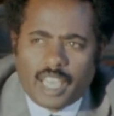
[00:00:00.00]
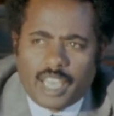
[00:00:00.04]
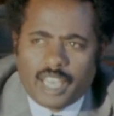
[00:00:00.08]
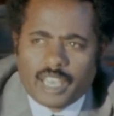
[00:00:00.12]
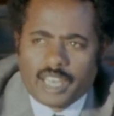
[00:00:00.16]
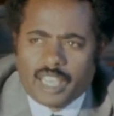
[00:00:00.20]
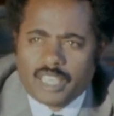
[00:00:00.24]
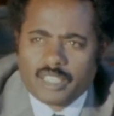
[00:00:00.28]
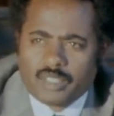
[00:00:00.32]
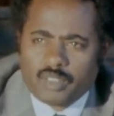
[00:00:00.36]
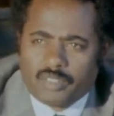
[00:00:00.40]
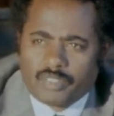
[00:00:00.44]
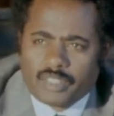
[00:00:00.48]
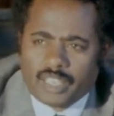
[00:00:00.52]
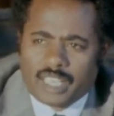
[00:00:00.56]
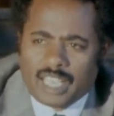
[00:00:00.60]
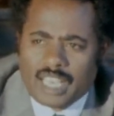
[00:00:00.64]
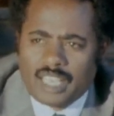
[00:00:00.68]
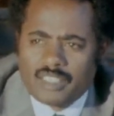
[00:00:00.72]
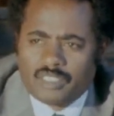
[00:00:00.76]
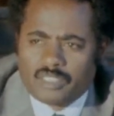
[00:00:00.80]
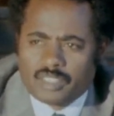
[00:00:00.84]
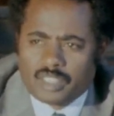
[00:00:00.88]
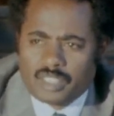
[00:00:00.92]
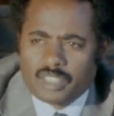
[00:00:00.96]
areas of the
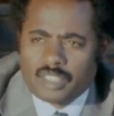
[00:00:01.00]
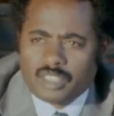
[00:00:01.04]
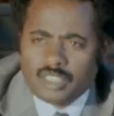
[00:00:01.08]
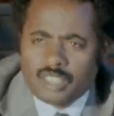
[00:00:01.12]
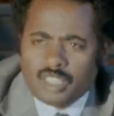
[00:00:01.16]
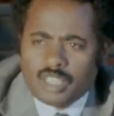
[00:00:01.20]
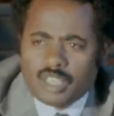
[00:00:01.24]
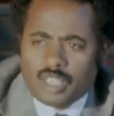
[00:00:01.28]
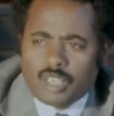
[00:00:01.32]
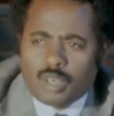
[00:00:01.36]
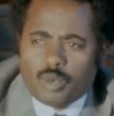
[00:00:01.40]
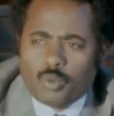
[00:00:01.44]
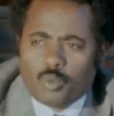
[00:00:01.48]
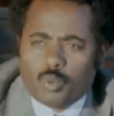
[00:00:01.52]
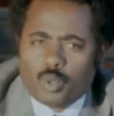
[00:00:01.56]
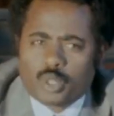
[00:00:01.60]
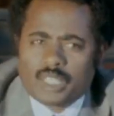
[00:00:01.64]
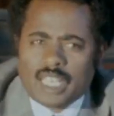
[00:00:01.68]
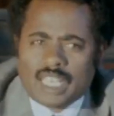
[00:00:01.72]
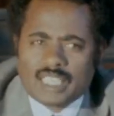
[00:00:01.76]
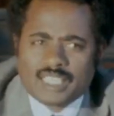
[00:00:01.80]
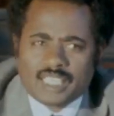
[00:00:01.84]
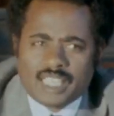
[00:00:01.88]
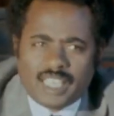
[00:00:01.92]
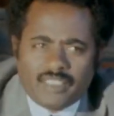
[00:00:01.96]
country
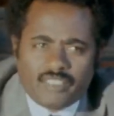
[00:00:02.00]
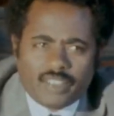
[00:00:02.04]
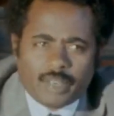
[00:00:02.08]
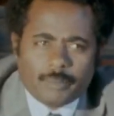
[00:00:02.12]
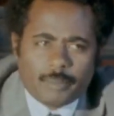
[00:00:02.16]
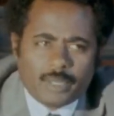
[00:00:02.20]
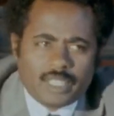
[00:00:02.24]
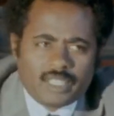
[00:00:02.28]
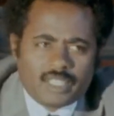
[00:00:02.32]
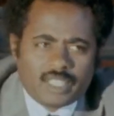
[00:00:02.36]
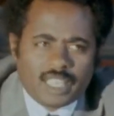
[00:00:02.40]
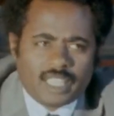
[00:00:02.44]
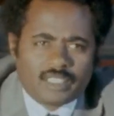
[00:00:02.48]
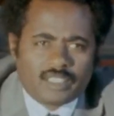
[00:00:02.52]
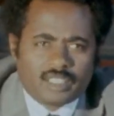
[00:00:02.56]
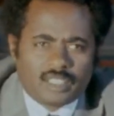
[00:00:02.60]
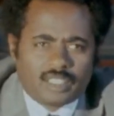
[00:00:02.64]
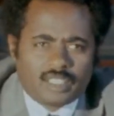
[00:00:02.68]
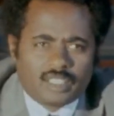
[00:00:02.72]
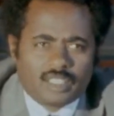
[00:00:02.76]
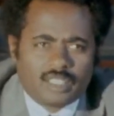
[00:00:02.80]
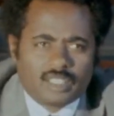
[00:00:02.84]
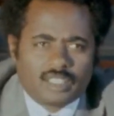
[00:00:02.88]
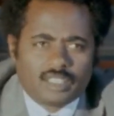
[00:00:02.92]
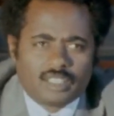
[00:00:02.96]
which has never been
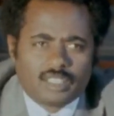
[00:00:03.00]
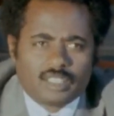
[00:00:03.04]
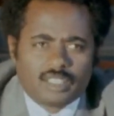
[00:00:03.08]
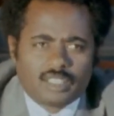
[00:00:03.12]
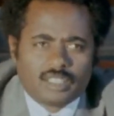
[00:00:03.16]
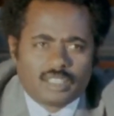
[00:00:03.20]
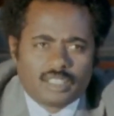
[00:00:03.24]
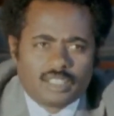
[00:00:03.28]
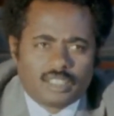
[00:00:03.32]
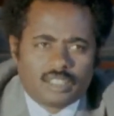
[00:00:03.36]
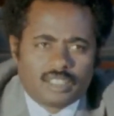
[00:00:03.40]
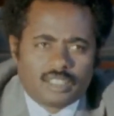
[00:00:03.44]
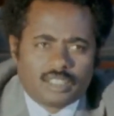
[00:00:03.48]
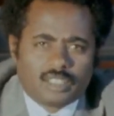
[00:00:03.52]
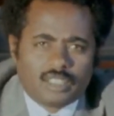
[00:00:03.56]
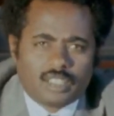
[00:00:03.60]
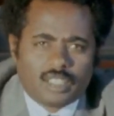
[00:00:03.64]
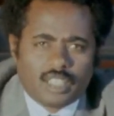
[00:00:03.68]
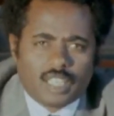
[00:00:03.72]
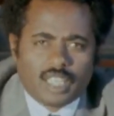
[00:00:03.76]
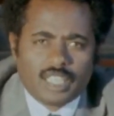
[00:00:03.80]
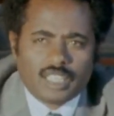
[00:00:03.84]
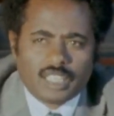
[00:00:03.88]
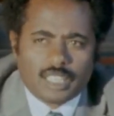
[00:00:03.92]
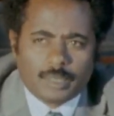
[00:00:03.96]
settled
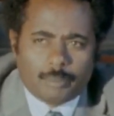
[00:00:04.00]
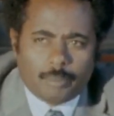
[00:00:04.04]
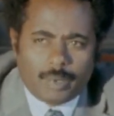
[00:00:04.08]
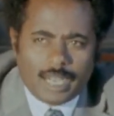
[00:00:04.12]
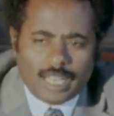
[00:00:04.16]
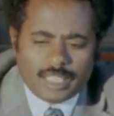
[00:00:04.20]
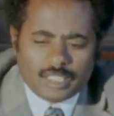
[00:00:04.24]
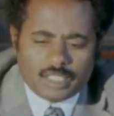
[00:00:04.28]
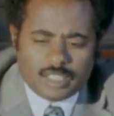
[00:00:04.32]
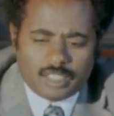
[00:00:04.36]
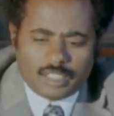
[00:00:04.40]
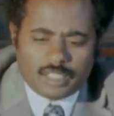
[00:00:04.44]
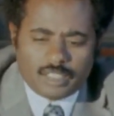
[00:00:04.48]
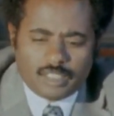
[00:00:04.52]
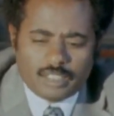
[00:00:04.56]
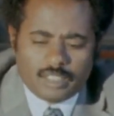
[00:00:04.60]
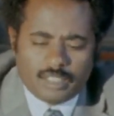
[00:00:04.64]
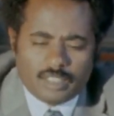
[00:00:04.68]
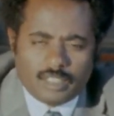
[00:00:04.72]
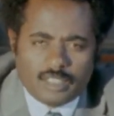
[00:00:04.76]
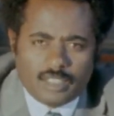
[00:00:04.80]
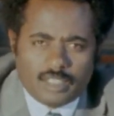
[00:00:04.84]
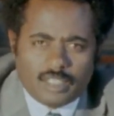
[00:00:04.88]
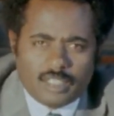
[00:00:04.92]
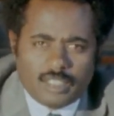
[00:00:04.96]
in the past.
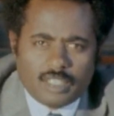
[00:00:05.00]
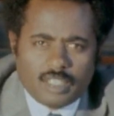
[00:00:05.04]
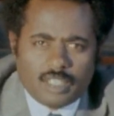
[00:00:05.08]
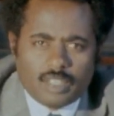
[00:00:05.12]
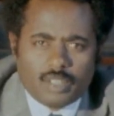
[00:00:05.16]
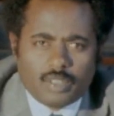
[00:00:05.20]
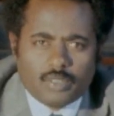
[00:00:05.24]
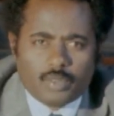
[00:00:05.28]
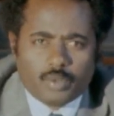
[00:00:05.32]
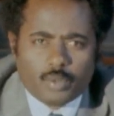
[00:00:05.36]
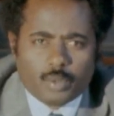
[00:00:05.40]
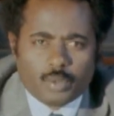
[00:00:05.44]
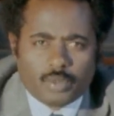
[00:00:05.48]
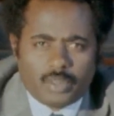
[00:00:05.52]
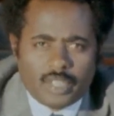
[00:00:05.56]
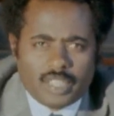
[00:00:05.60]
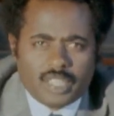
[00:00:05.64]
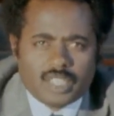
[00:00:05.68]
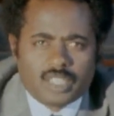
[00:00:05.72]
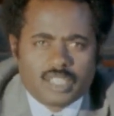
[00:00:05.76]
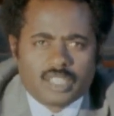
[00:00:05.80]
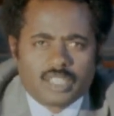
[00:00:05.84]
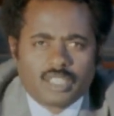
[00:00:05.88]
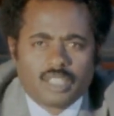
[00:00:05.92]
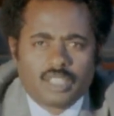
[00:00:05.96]
Through
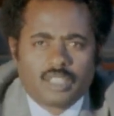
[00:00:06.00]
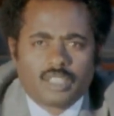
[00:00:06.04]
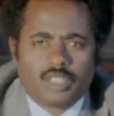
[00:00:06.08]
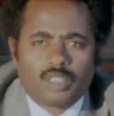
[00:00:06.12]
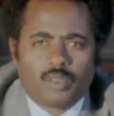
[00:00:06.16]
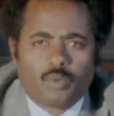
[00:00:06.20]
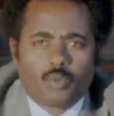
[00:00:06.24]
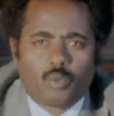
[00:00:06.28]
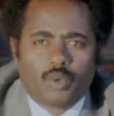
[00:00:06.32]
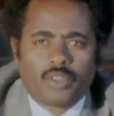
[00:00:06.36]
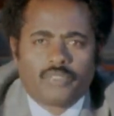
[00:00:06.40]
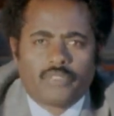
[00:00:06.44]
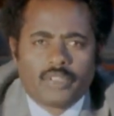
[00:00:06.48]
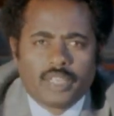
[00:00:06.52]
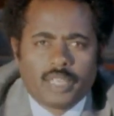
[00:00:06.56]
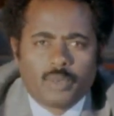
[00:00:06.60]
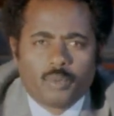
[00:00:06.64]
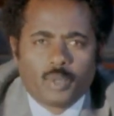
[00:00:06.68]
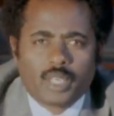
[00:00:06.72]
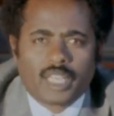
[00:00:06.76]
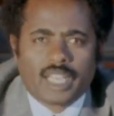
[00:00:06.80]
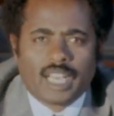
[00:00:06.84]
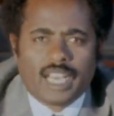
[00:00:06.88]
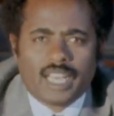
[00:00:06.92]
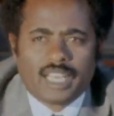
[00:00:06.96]
this, we
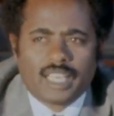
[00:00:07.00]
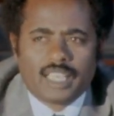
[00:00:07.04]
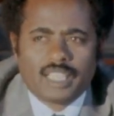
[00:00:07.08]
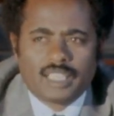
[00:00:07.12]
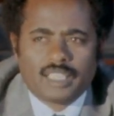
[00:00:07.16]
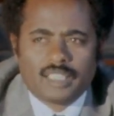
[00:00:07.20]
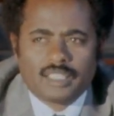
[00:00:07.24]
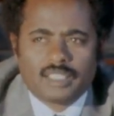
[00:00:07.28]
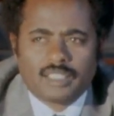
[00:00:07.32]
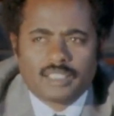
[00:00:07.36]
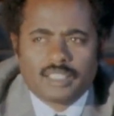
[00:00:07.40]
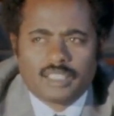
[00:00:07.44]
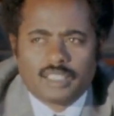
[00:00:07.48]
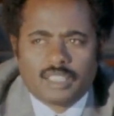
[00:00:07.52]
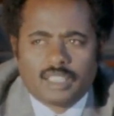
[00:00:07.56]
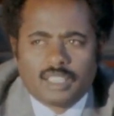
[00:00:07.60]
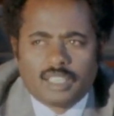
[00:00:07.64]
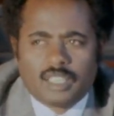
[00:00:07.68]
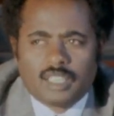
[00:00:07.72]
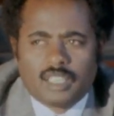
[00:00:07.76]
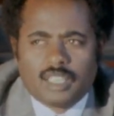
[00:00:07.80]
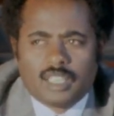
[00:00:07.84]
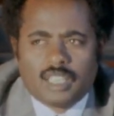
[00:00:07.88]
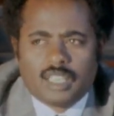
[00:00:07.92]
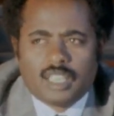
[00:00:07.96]
feel we can
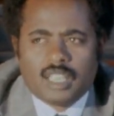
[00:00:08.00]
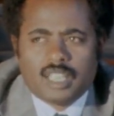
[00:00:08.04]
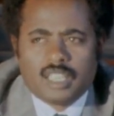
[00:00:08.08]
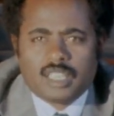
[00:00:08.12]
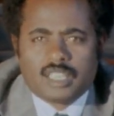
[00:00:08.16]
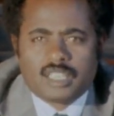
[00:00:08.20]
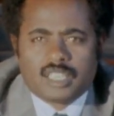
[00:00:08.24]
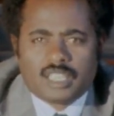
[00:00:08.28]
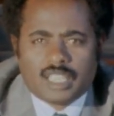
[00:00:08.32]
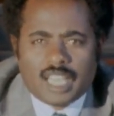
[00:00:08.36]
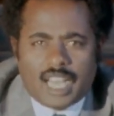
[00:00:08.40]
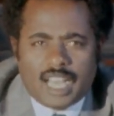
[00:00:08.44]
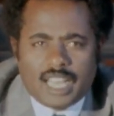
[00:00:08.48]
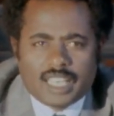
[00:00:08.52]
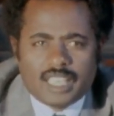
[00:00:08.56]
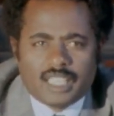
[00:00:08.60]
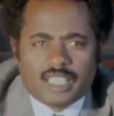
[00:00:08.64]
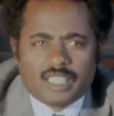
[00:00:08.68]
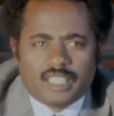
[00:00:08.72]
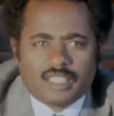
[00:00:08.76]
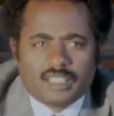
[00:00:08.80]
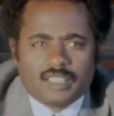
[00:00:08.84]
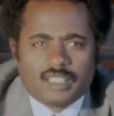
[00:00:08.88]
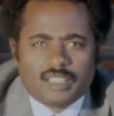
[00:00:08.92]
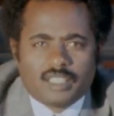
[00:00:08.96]

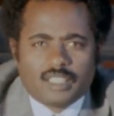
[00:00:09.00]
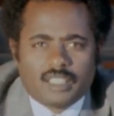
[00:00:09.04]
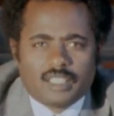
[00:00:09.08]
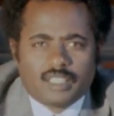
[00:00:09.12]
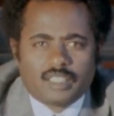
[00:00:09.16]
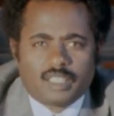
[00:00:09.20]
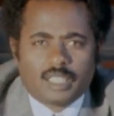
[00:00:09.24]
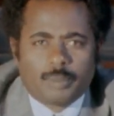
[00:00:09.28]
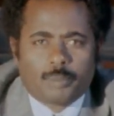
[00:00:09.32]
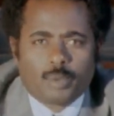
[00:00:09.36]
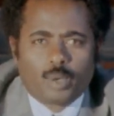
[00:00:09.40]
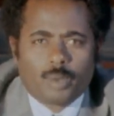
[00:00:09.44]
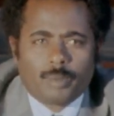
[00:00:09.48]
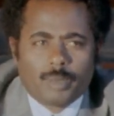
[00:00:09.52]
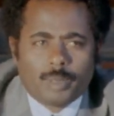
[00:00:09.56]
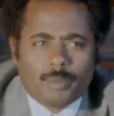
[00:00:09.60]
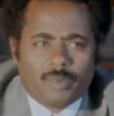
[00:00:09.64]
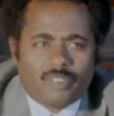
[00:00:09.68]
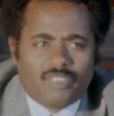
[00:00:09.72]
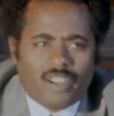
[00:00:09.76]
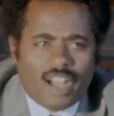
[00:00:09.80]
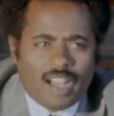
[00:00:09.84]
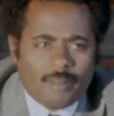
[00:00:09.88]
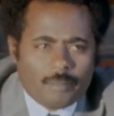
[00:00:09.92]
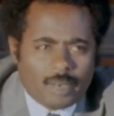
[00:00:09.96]
stand the
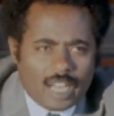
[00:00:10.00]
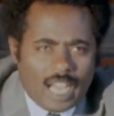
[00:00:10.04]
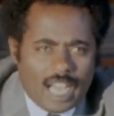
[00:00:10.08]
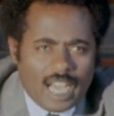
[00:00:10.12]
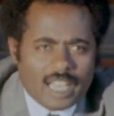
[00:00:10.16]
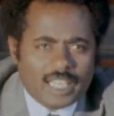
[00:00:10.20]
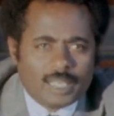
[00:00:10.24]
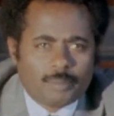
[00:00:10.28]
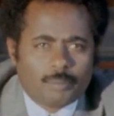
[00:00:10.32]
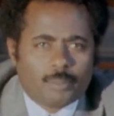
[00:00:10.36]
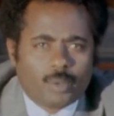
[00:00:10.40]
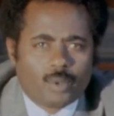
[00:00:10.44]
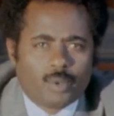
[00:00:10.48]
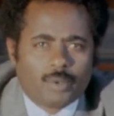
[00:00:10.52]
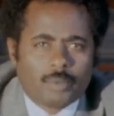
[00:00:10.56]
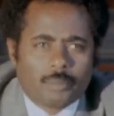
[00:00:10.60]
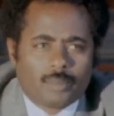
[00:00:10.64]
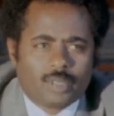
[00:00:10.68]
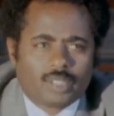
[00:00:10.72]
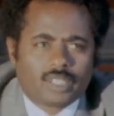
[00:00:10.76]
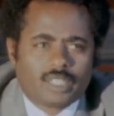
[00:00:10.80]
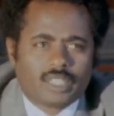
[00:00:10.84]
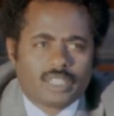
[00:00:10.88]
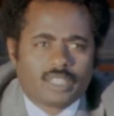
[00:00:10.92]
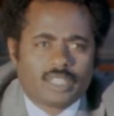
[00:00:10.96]
problem of
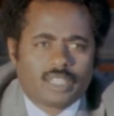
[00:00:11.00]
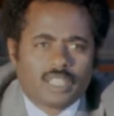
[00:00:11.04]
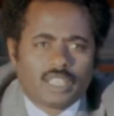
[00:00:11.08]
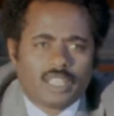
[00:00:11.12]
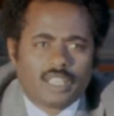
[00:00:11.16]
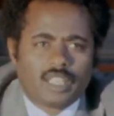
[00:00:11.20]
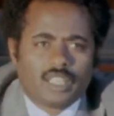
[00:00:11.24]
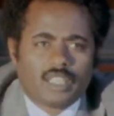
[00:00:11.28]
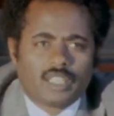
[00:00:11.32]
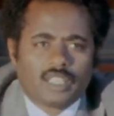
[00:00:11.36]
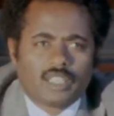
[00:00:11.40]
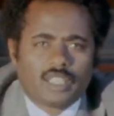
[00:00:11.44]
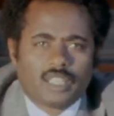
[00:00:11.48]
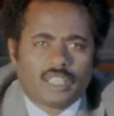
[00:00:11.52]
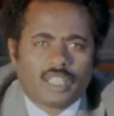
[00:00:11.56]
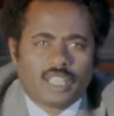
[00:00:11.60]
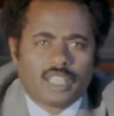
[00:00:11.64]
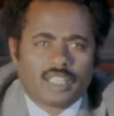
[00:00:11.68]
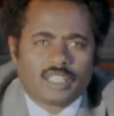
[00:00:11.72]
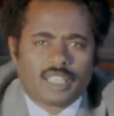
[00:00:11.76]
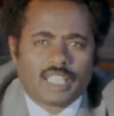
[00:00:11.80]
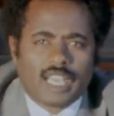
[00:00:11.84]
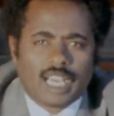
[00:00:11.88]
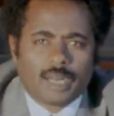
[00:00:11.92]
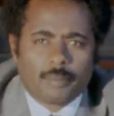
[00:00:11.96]
unemployment
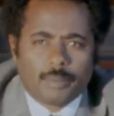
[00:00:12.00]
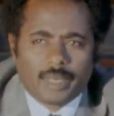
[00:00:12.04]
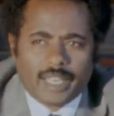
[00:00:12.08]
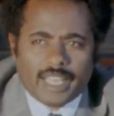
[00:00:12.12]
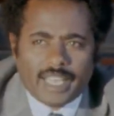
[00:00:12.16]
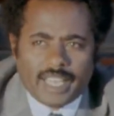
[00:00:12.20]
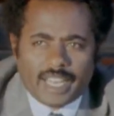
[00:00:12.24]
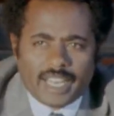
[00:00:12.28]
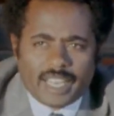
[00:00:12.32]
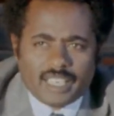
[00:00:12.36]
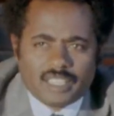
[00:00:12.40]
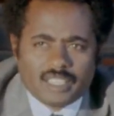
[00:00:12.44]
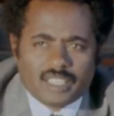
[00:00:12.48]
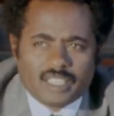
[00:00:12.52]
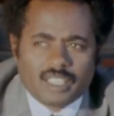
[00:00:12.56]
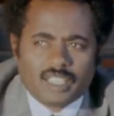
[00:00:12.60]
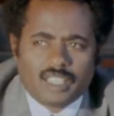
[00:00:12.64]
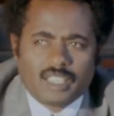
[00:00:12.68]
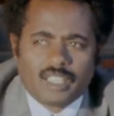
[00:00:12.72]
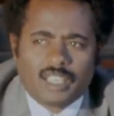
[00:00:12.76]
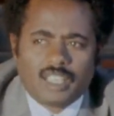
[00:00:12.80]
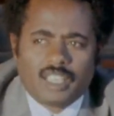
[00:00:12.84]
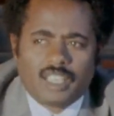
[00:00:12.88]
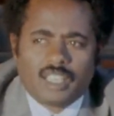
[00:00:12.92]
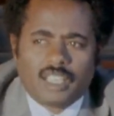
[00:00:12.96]
in the urban areas,
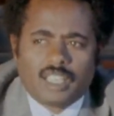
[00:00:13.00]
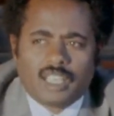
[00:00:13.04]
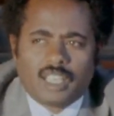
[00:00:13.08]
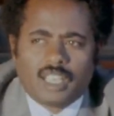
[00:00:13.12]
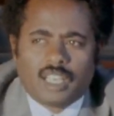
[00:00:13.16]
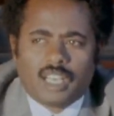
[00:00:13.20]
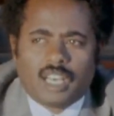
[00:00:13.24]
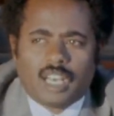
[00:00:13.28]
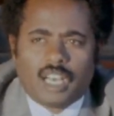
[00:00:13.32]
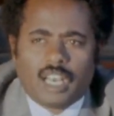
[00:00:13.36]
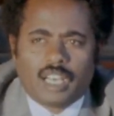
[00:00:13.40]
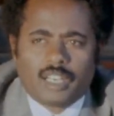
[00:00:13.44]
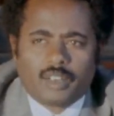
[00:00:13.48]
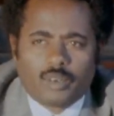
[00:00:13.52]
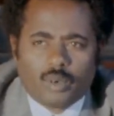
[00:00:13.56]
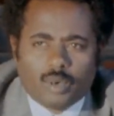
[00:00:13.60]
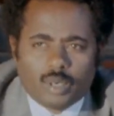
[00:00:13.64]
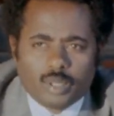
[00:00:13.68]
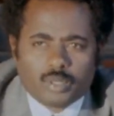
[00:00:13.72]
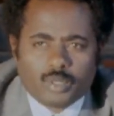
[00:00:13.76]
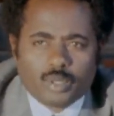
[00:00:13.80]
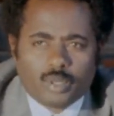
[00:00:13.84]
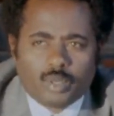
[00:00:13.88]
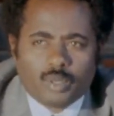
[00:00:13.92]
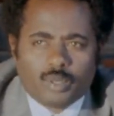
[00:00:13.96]
and
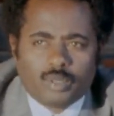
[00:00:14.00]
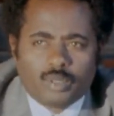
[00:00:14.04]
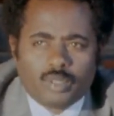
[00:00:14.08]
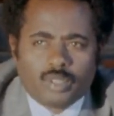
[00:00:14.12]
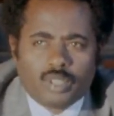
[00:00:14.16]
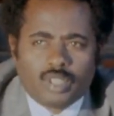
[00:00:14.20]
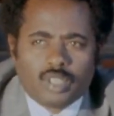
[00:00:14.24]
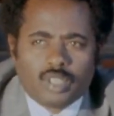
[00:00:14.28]
also